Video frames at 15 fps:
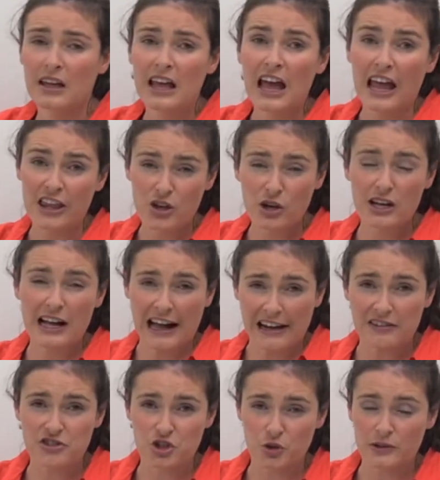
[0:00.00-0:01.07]
And you can kind
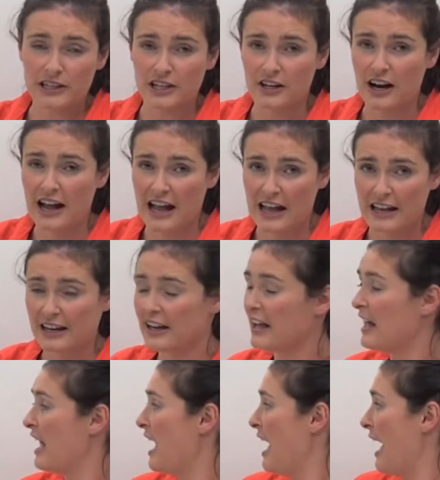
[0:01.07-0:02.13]
of do in your head
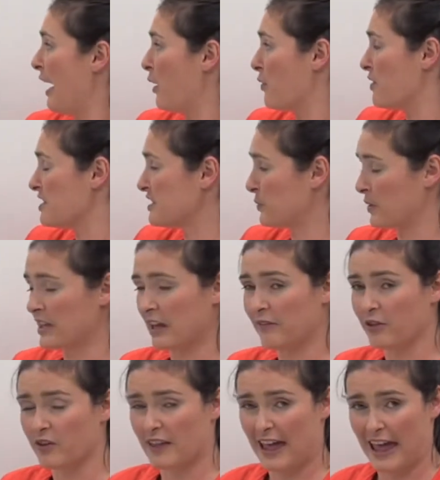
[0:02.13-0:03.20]
how this would give
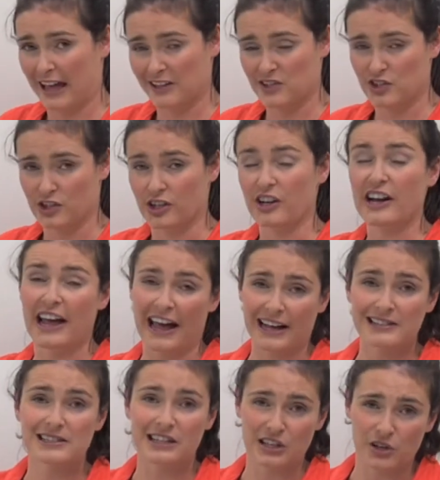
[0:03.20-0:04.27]
you the answer
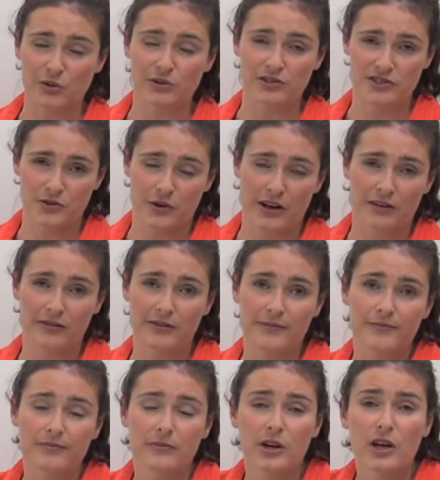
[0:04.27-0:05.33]
x equals 12.
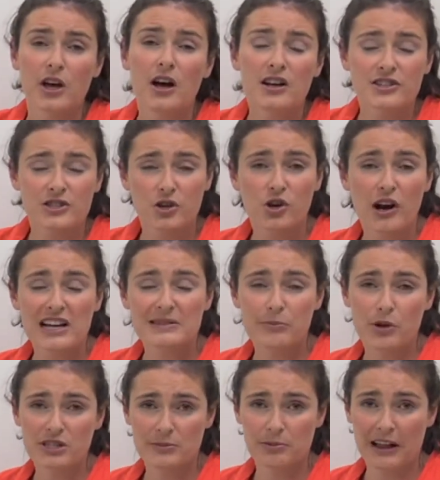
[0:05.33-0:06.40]
So
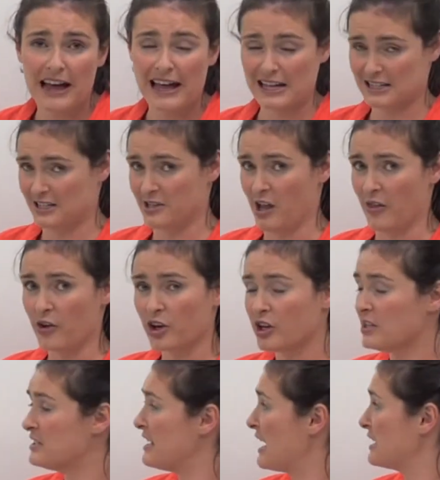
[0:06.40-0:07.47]
cross-multiplying is another
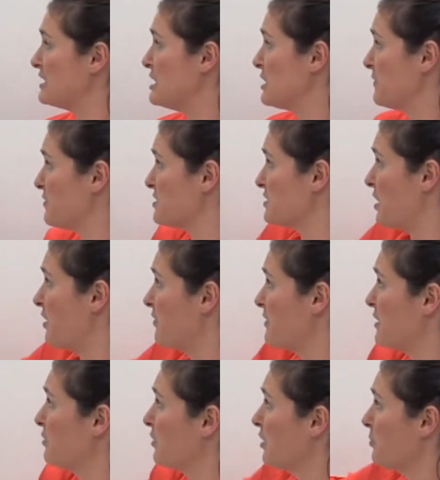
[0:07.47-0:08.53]
good technique for
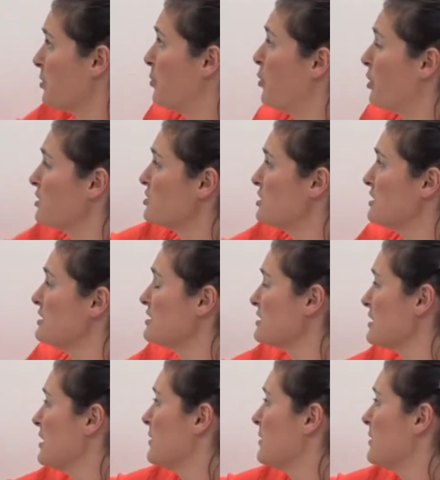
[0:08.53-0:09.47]
solving proportions.